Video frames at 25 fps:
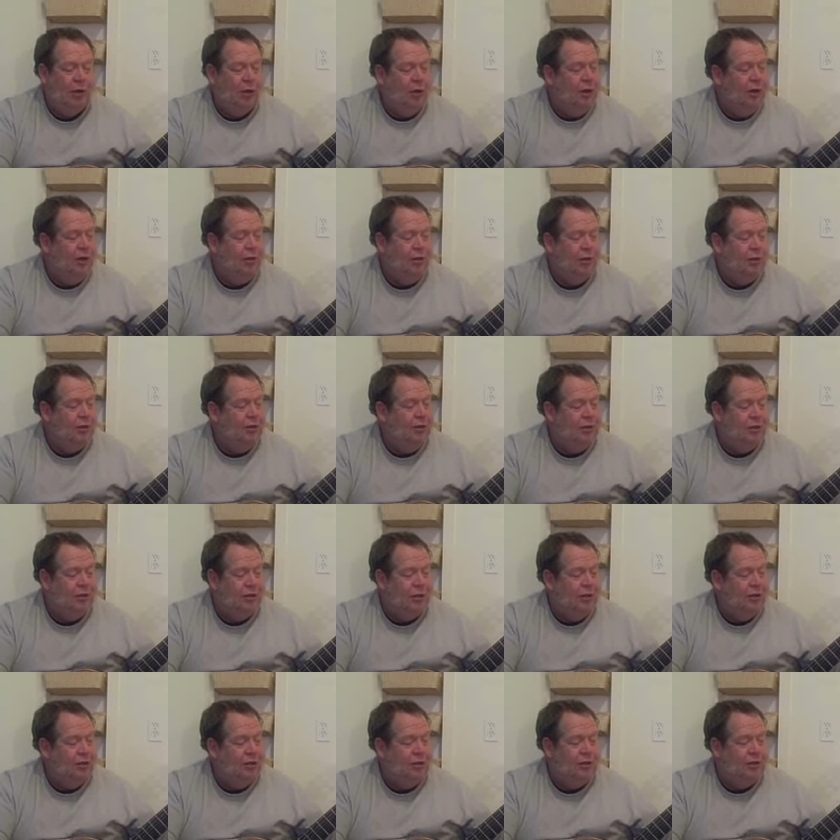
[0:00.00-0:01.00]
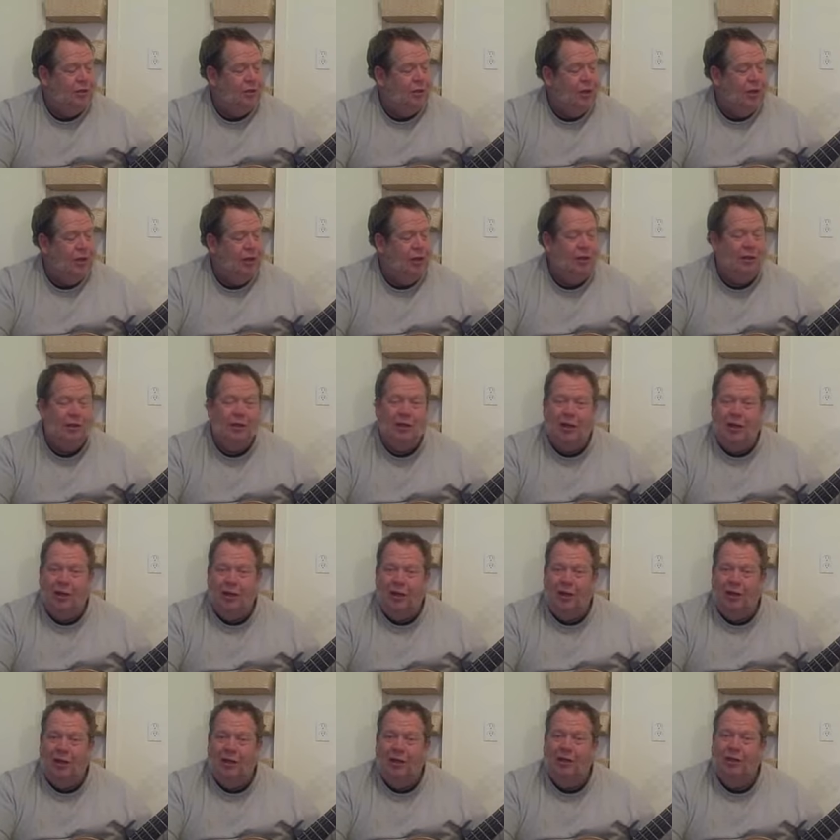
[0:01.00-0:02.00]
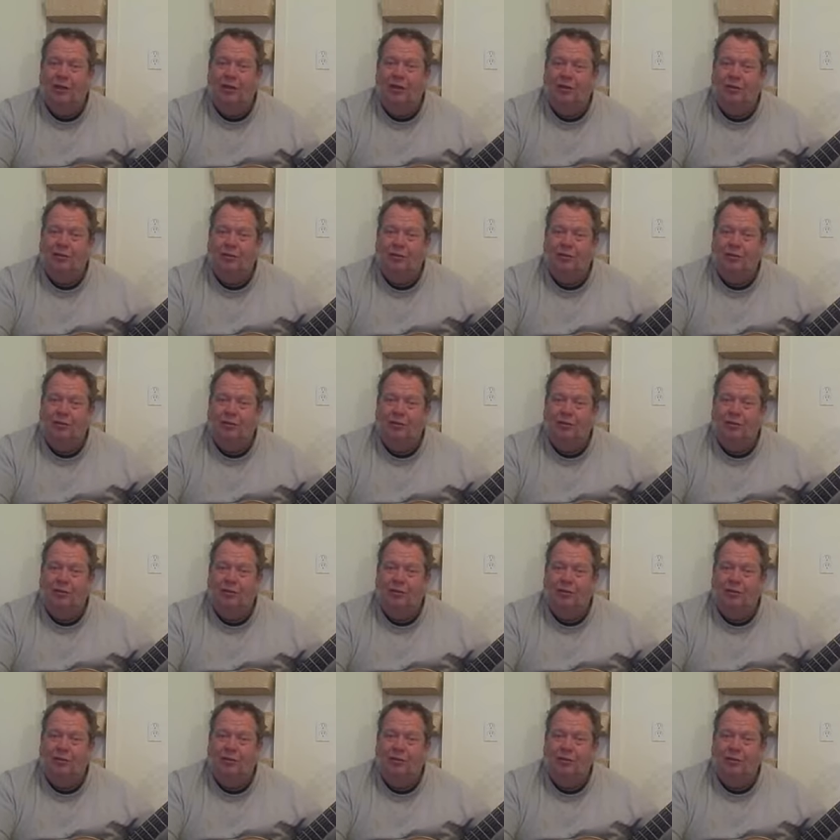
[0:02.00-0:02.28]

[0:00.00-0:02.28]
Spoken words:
All I did there was I just stayed in key.